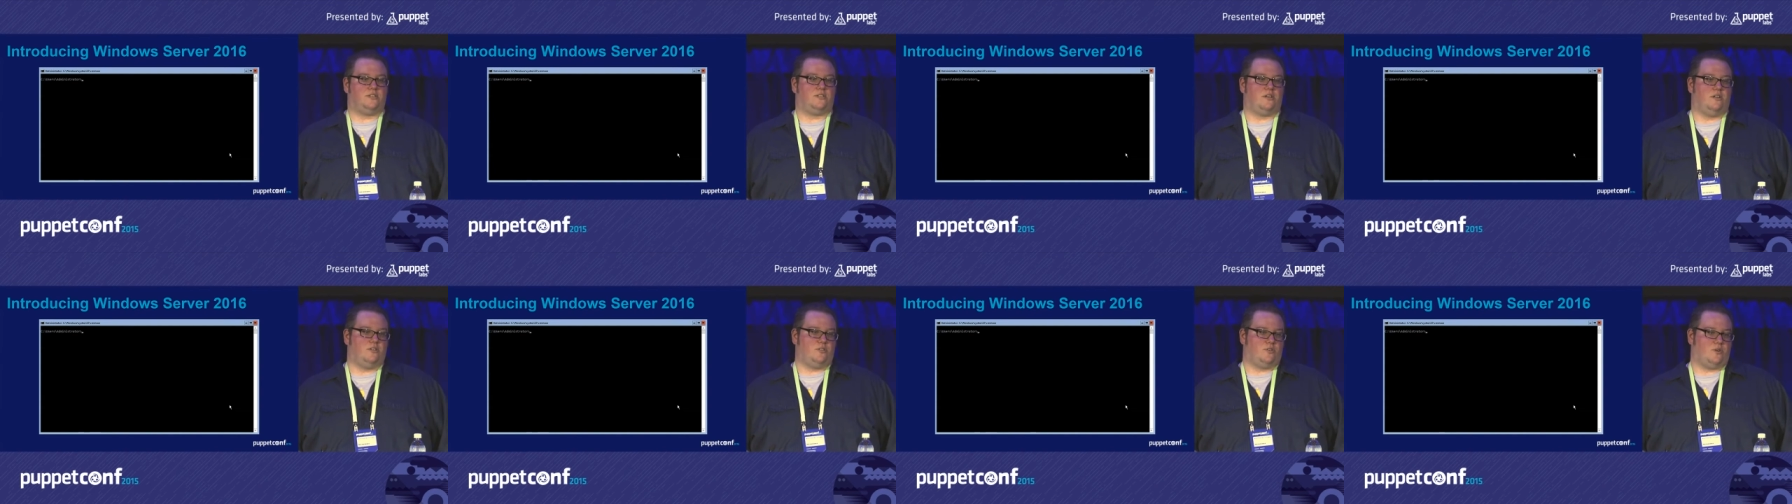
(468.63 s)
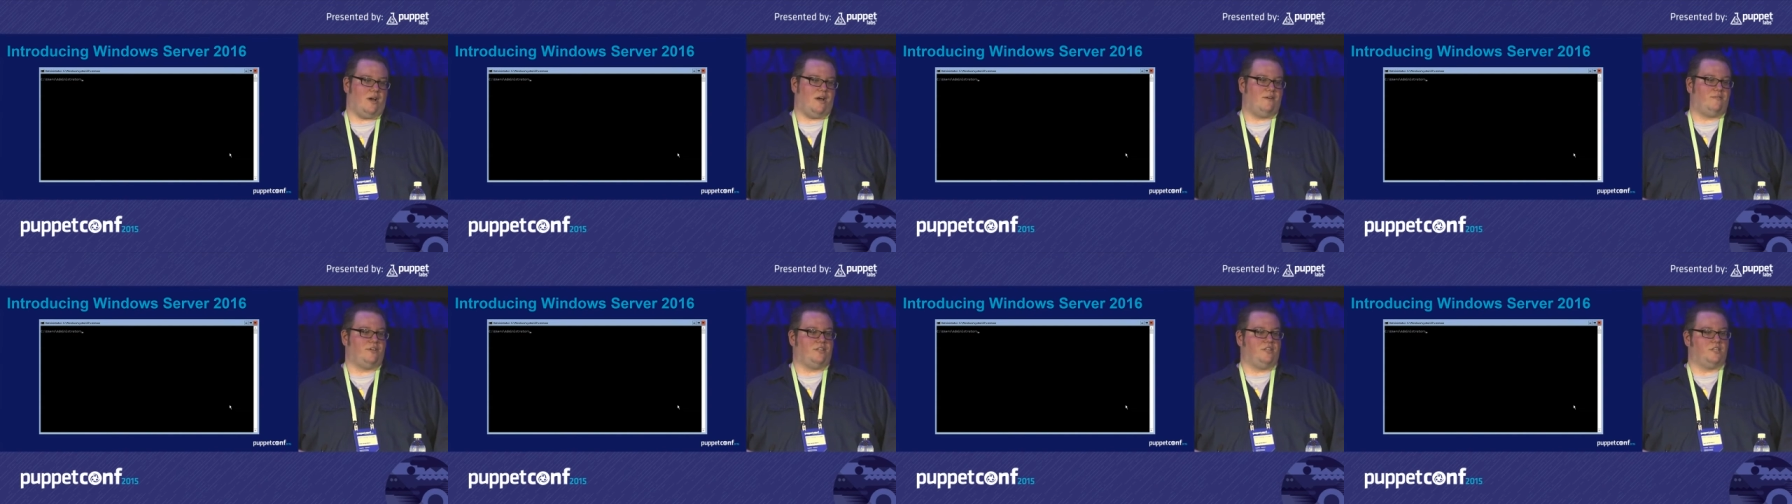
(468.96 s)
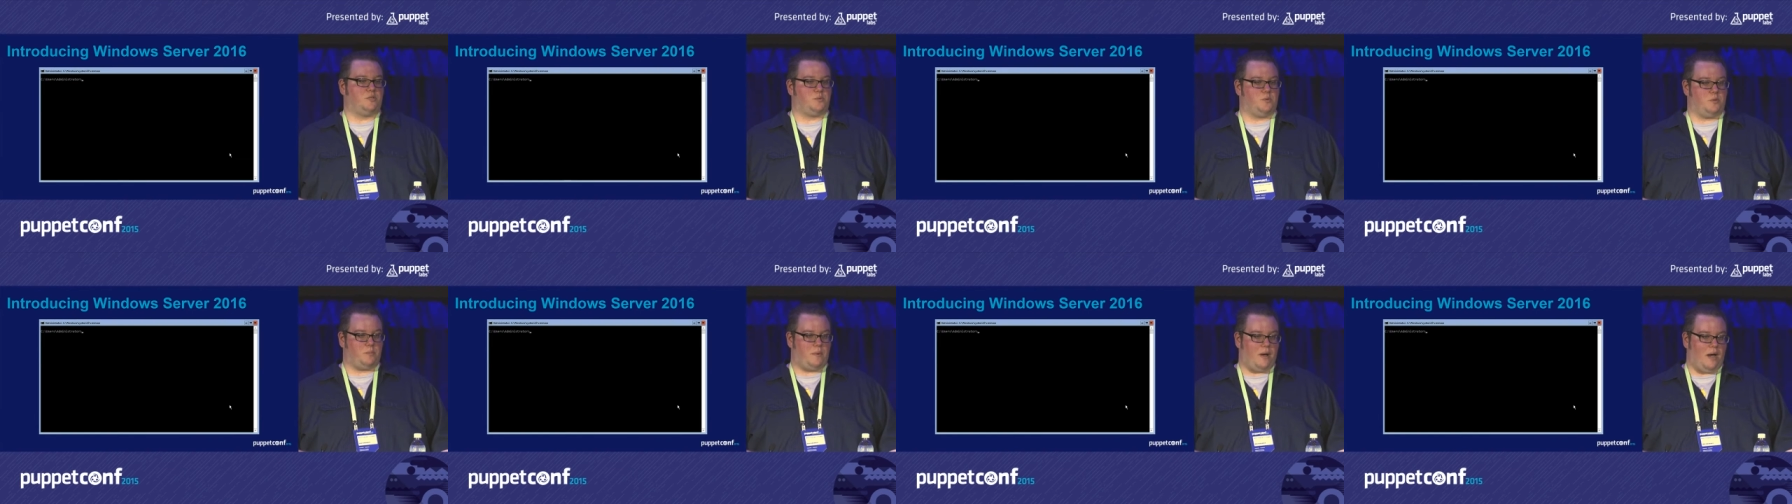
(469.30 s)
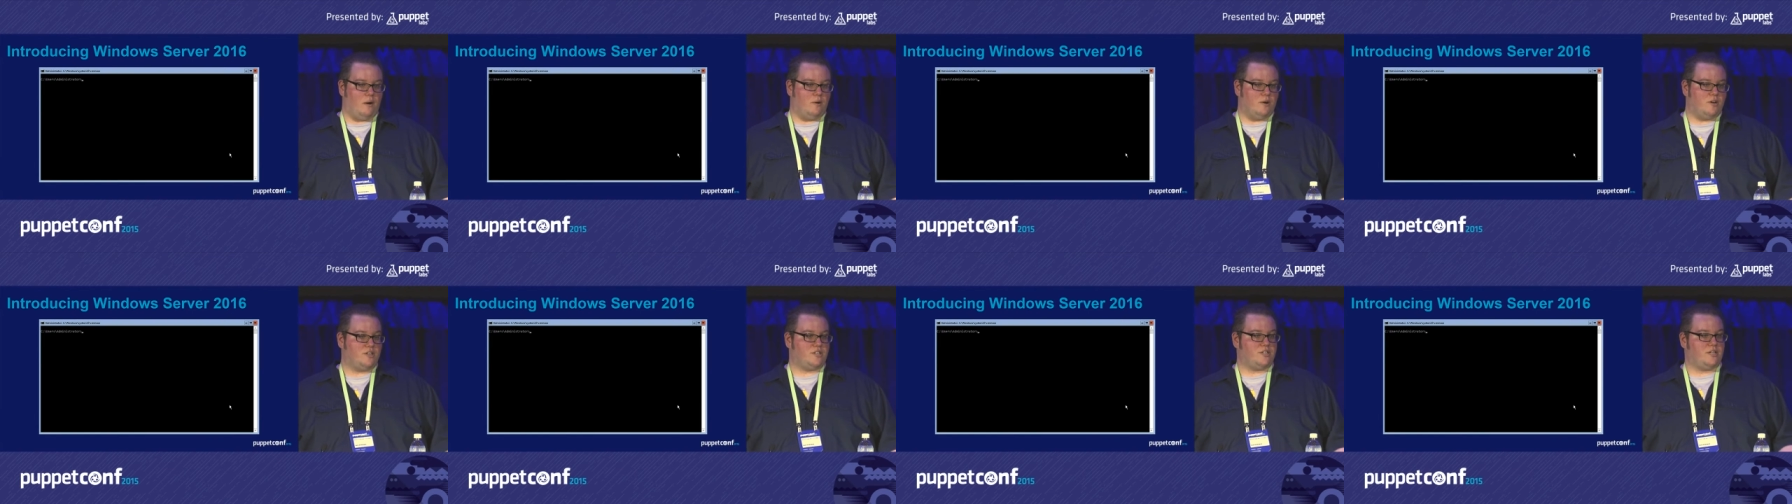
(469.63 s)
start driving this with
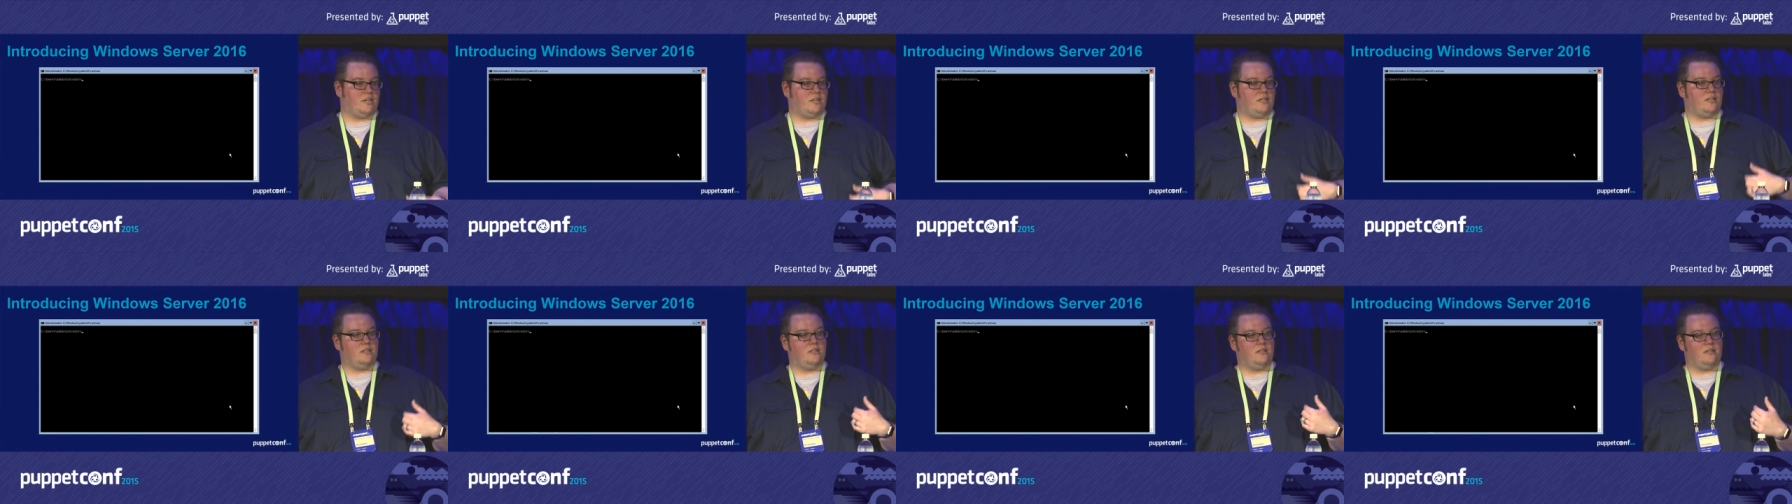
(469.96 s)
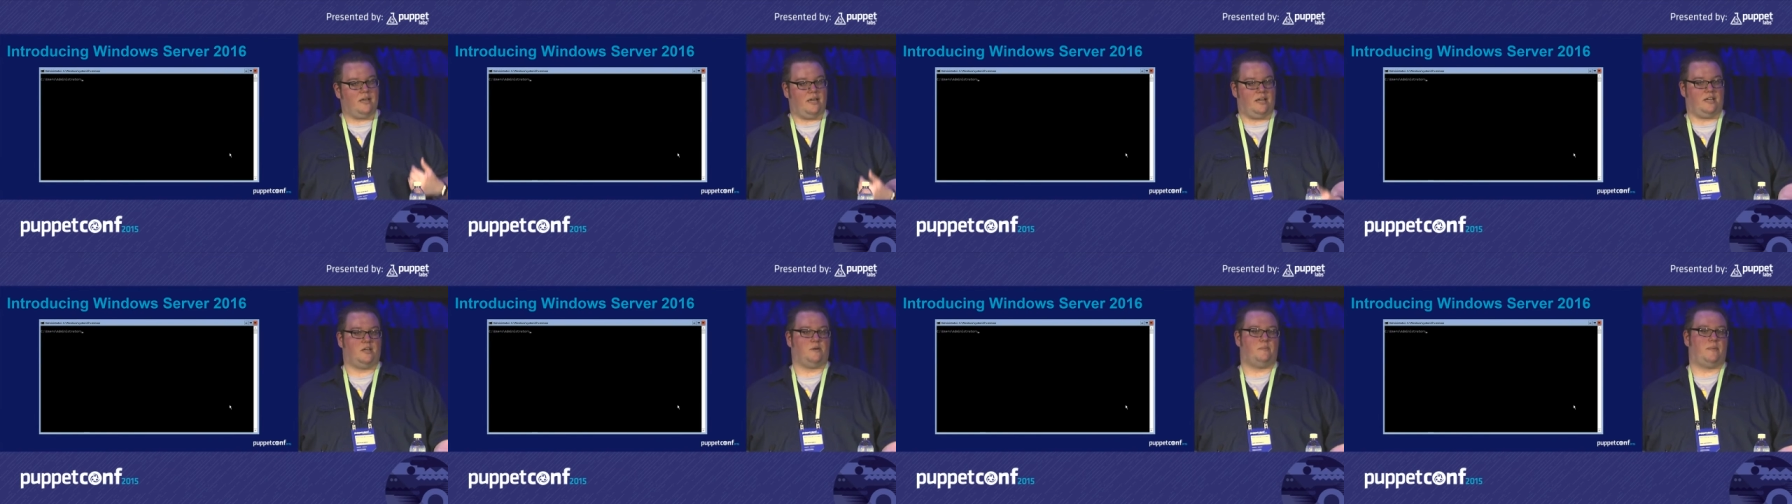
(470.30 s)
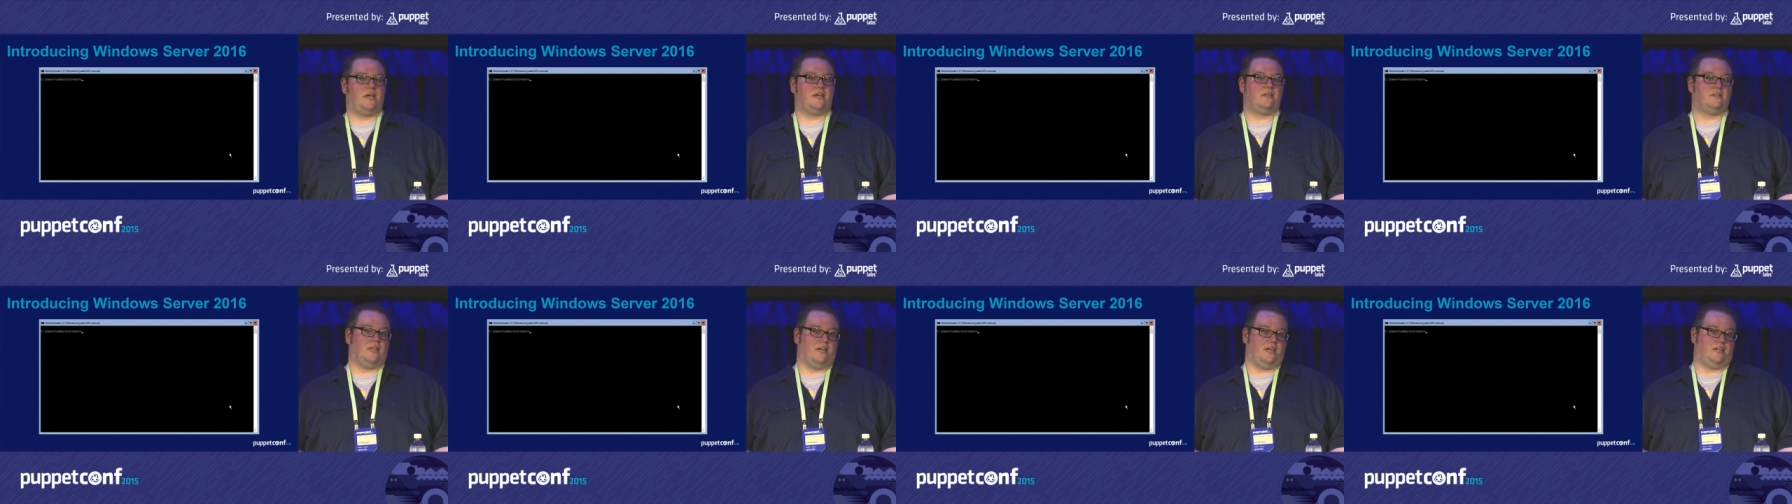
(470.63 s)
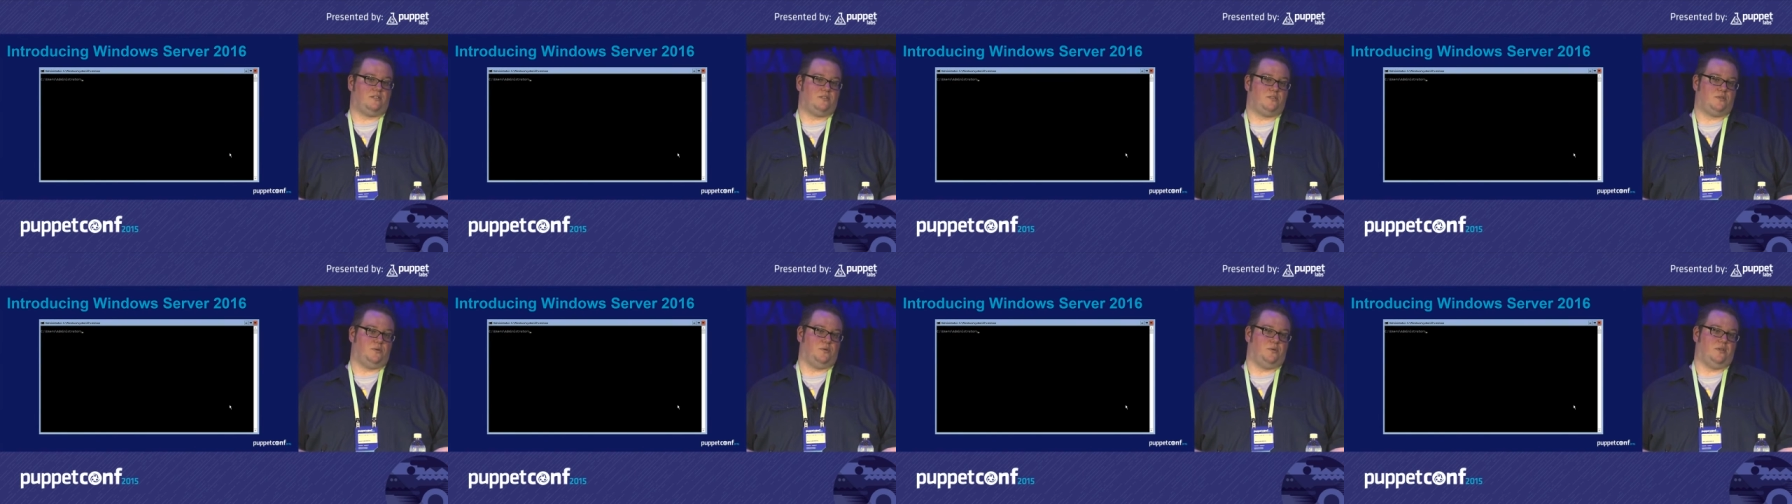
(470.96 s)
PowerShell and command
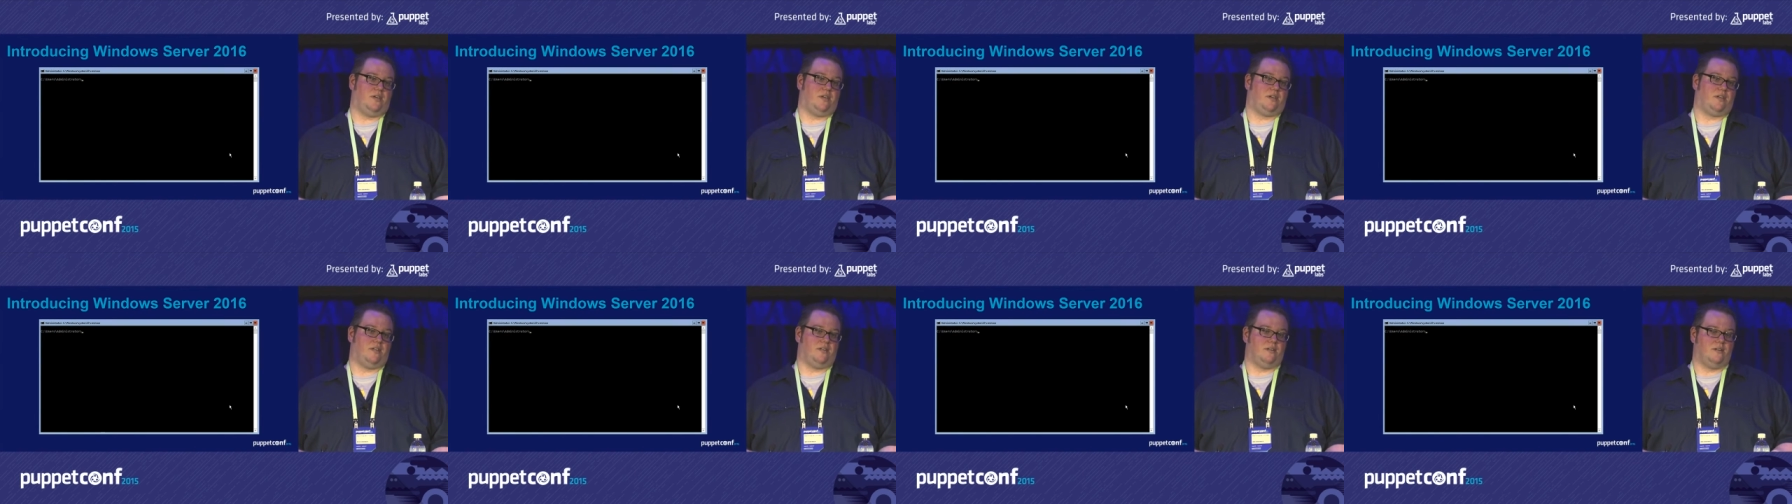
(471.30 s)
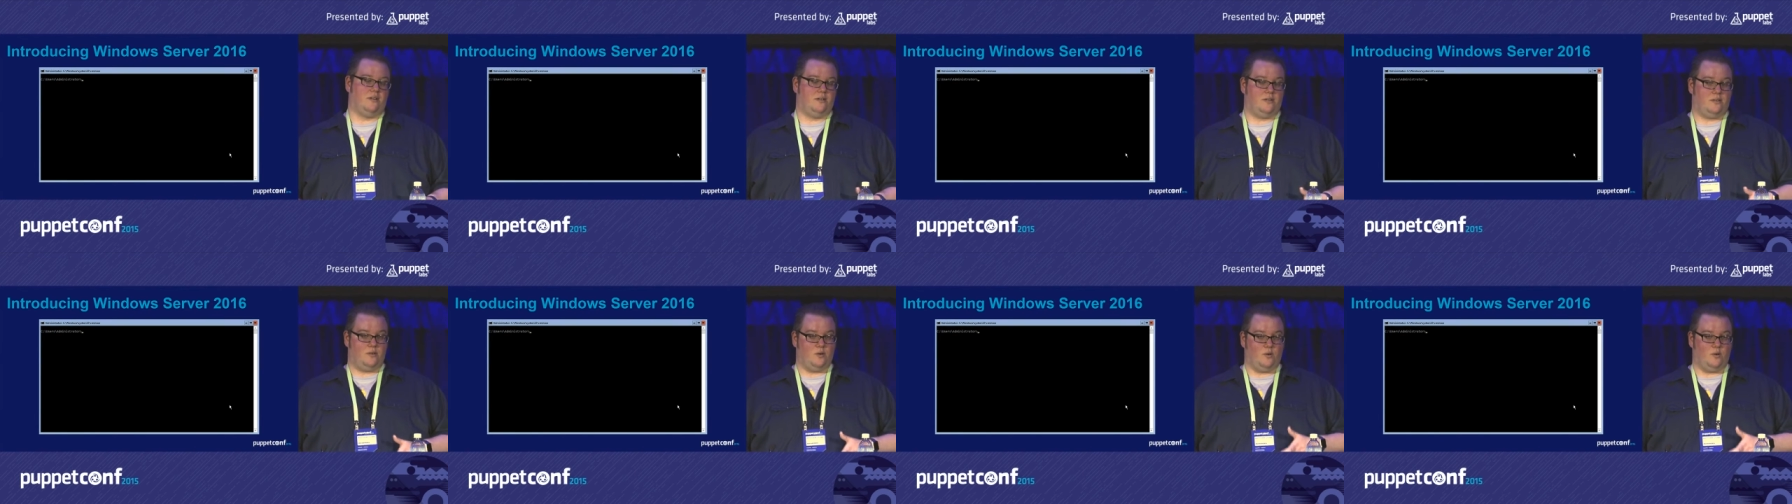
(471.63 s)
line tooling and